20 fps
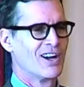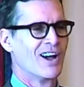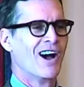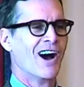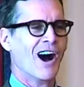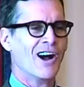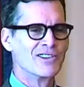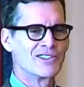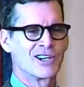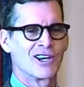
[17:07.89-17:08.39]

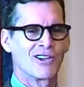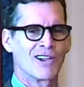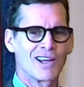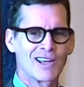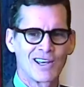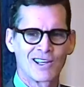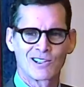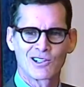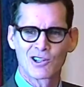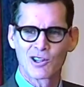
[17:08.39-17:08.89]
until I
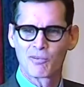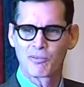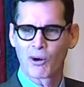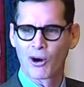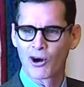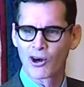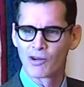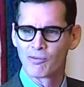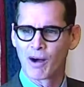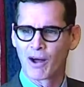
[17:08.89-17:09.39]
get to the
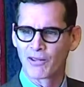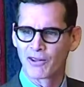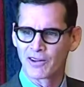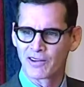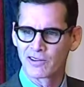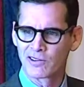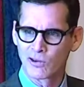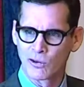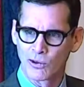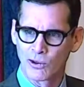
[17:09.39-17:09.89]
part about the
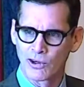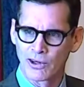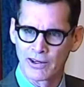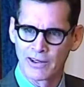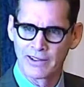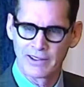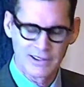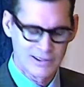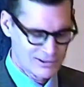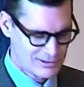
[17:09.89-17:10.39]
sword.
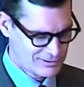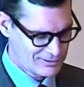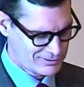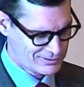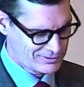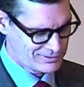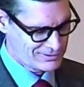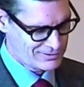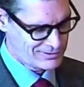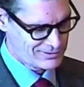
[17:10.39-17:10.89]

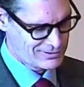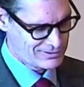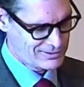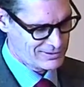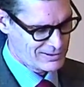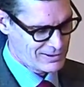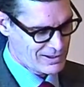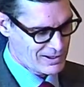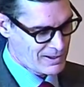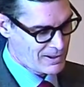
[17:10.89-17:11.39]

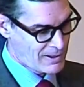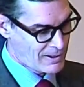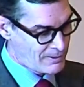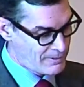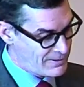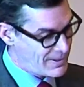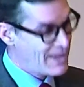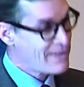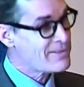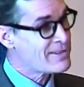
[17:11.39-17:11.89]

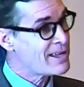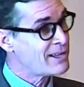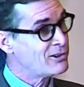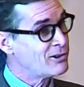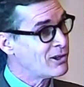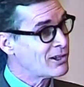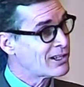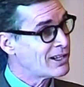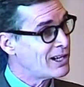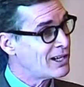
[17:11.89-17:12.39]
Then they
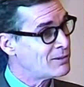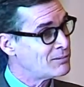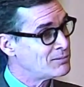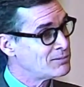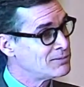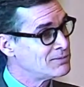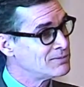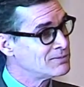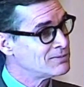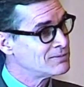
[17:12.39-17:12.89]
look up.
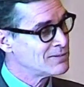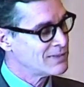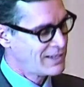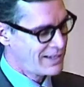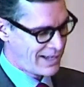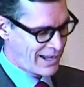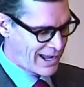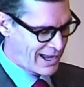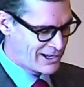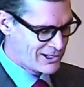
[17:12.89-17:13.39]

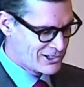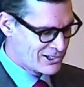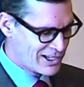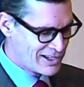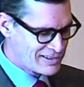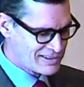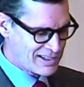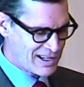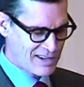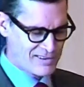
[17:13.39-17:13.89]
And
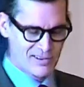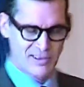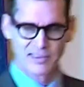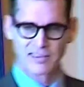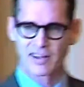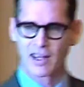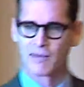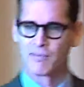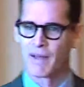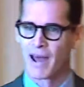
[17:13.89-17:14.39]
just as the
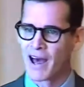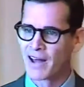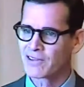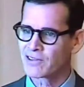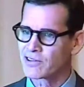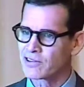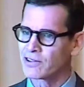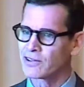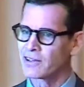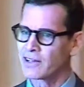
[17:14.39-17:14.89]
Zen
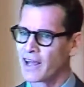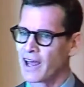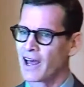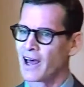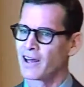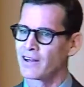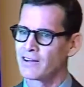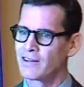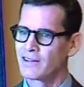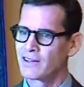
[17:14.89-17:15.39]
master
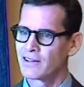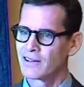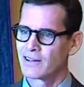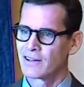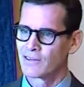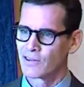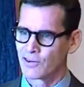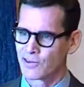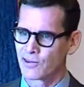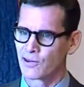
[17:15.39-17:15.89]
had
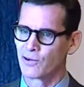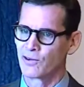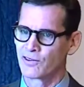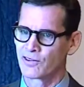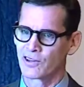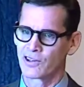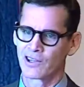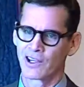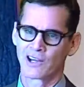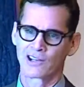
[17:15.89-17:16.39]
the students'
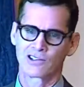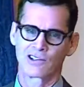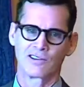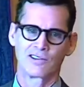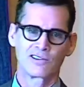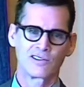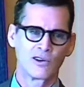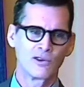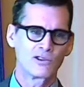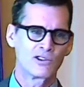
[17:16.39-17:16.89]
attention,
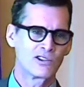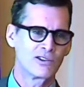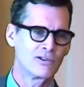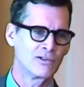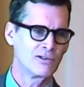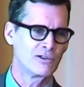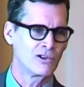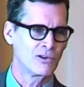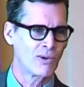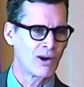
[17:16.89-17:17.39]
so
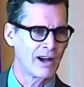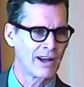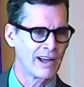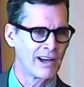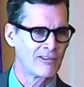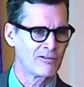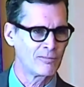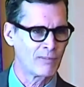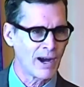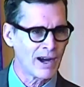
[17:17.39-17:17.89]
too do I
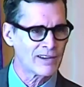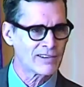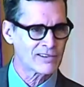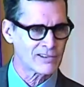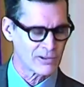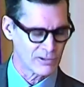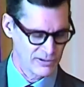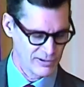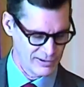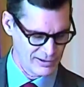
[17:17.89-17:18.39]
have my
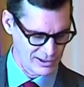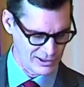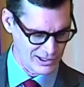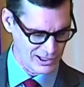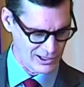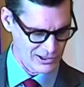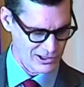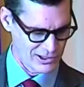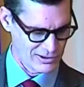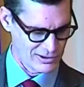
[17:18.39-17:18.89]
students'
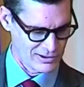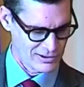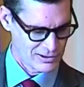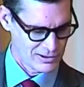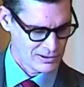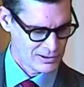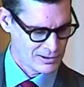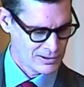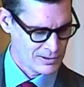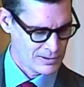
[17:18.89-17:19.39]
attention.
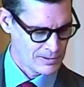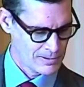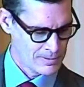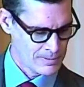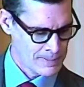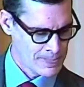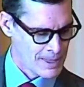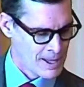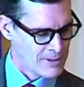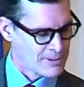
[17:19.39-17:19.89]

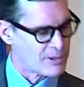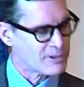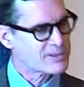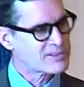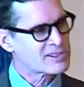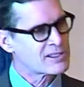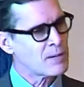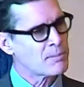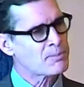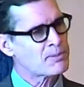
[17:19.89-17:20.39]
There's
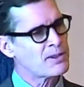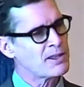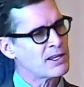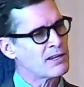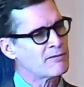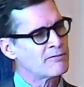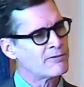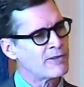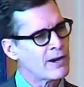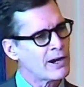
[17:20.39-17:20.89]

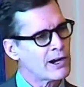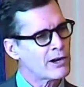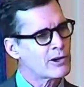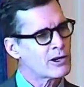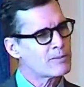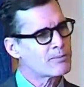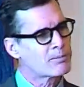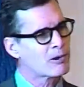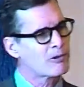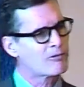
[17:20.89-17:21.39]
something very
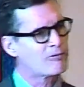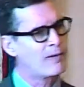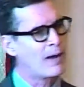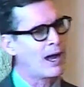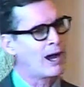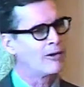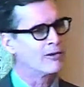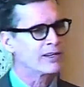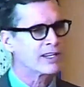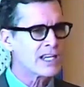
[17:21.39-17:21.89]

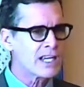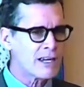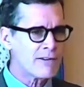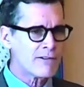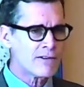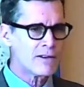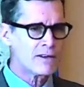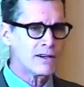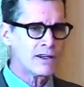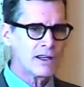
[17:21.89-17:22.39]
profound,
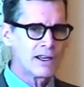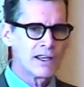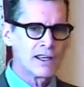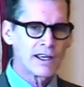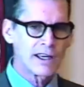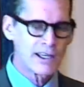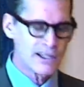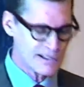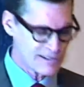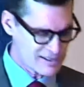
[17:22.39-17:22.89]
even
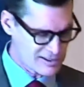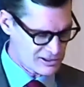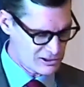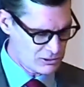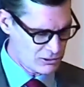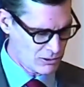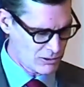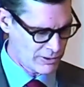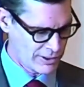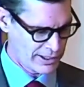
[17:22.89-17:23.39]
in a
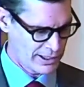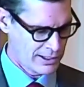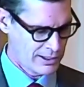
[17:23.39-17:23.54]
story,